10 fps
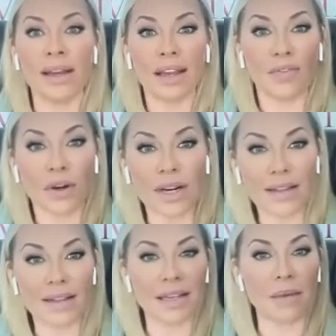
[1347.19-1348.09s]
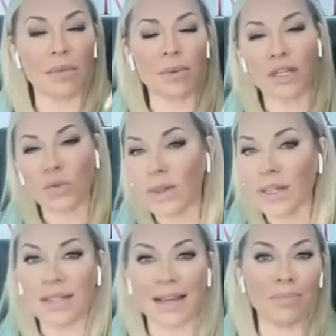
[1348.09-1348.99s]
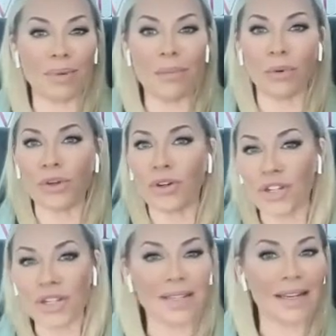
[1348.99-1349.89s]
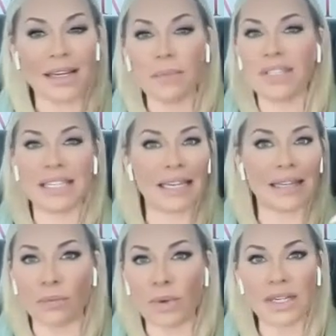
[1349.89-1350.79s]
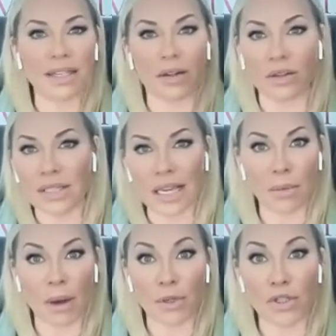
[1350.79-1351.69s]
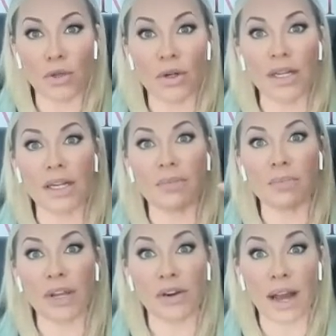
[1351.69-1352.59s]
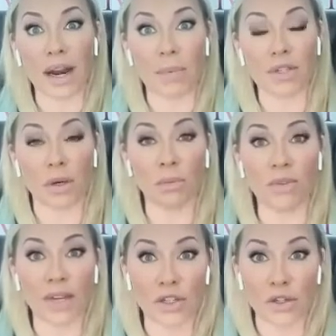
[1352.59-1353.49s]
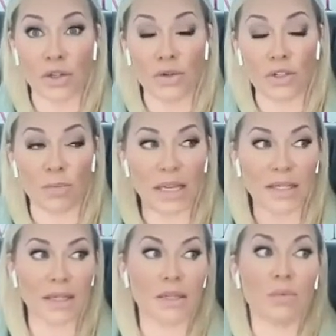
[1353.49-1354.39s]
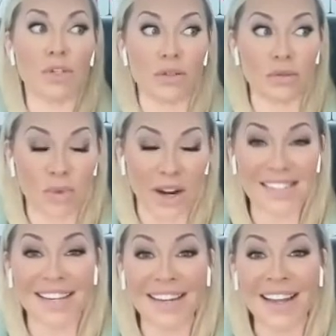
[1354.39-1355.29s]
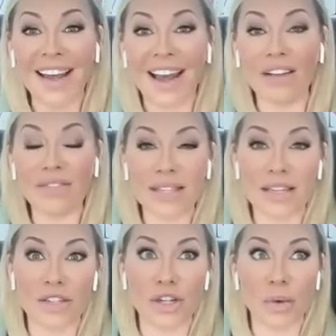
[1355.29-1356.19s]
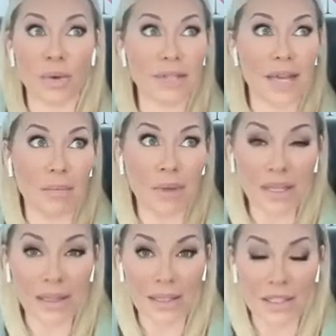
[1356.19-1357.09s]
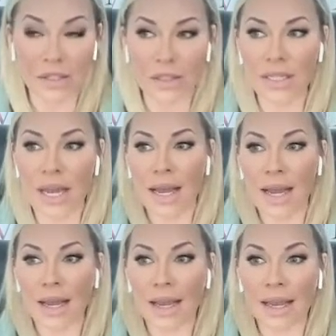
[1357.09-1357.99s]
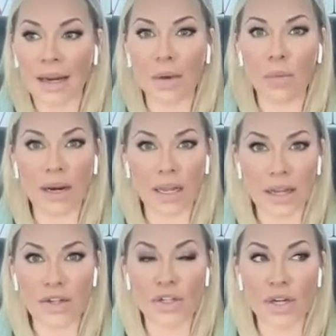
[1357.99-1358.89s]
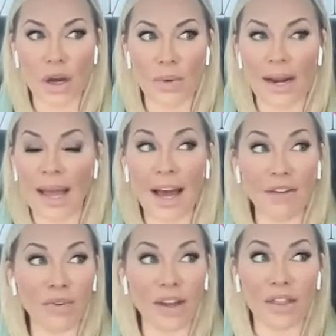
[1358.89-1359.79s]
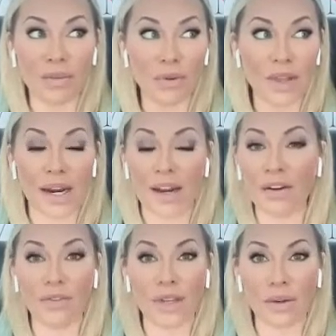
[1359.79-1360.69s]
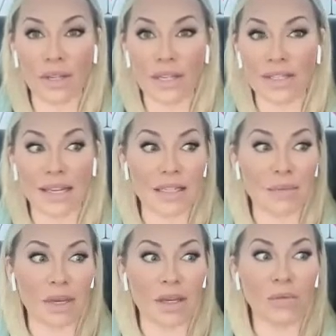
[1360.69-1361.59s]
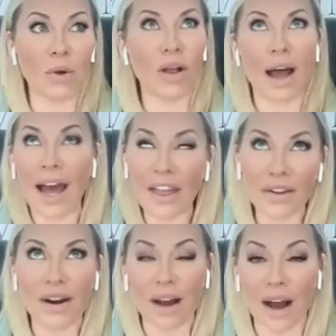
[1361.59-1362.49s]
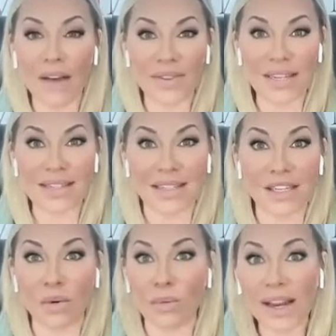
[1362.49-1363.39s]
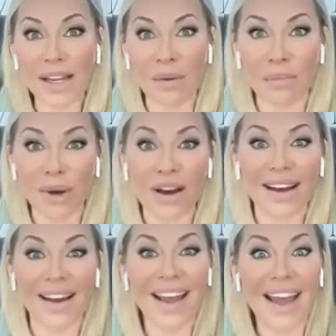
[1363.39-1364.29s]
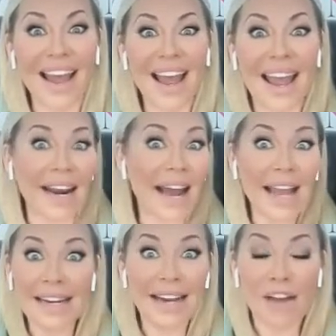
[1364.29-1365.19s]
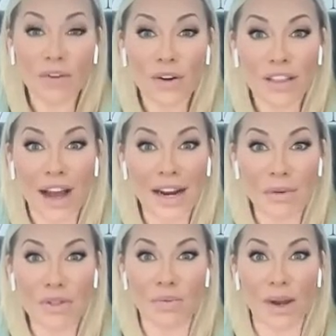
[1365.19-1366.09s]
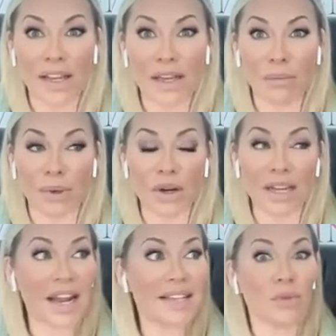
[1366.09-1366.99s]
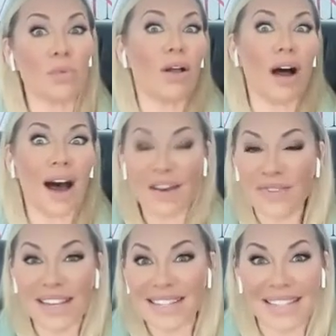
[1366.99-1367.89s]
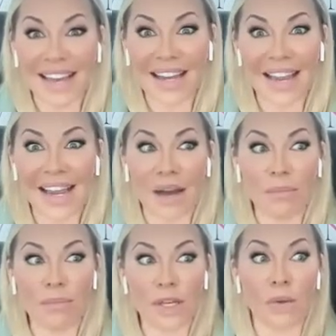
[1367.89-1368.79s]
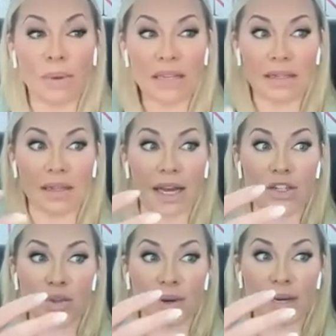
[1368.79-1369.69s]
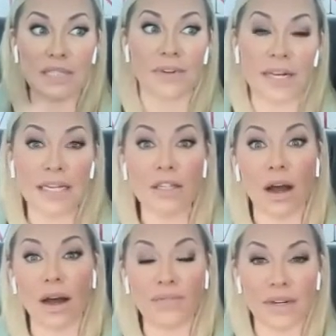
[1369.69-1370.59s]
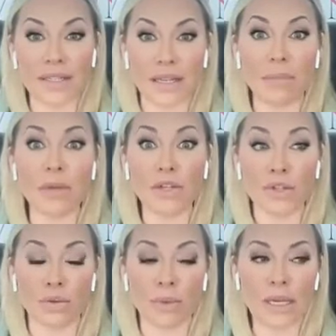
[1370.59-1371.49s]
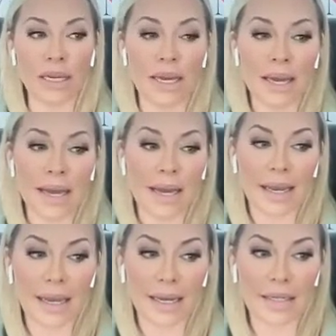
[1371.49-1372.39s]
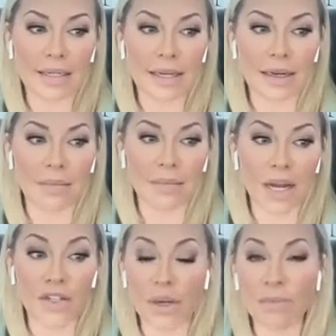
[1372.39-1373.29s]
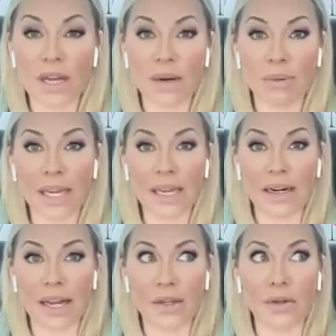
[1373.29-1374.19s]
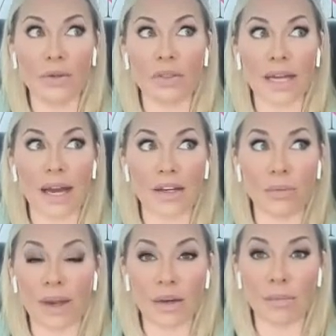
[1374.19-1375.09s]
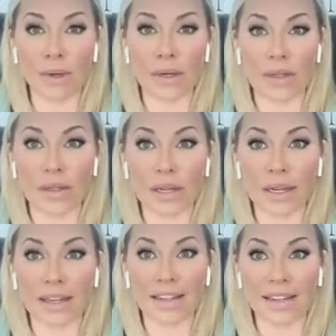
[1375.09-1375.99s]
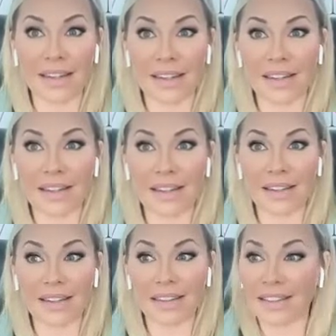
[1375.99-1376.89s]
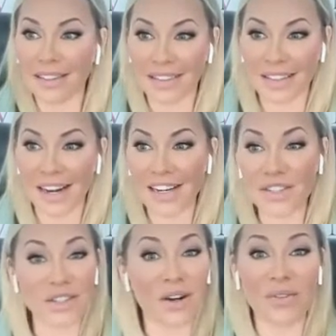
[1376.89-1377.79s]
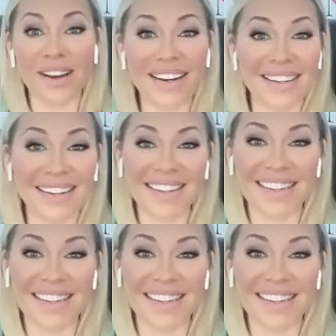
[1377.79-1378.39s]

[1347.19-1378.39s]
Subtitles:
If you're in the same space with the same people, you're just going to keep seeing recycled same opportunities. Pick your head up and start moving into new spaces, which is what I did. Elvis has a show with 10 million listeners. And I went on that show, and halfway through that interview, he said to me, well, Heather, obviously you're writing a book. And I never thought I was writing a book. And I said, well, obviously I am. You know, basically I transferred his confidence in me to me. And I jumped on a plane and I Googled, how do you write a book? And then I just started writing.